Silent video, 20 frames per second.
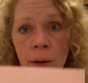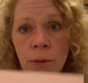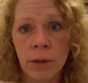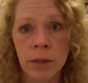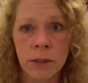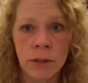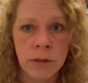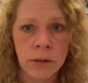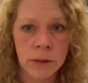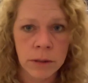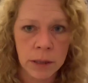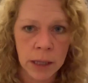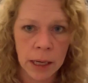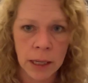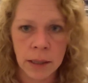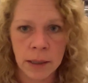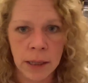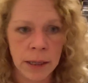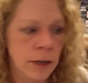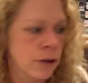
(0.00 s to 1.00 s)
I would
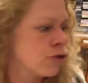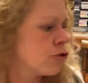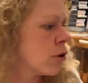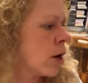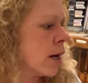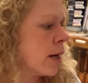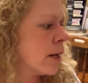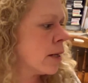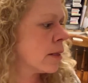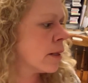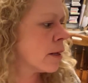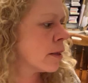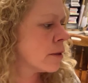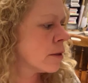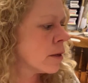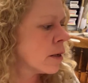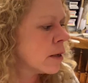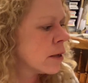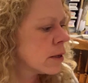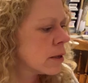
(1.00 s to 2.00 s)
like let it dry and
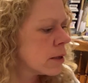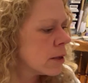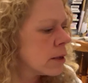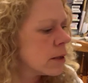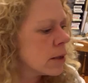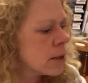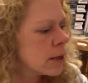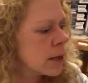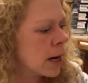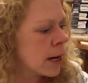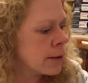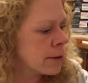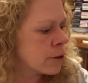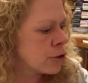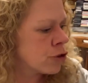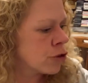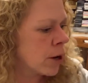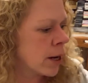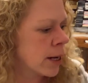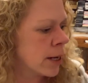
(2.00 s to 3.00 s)
then and then
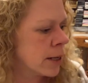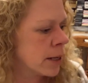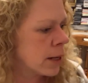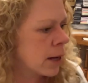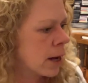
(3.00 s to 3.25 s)
try it.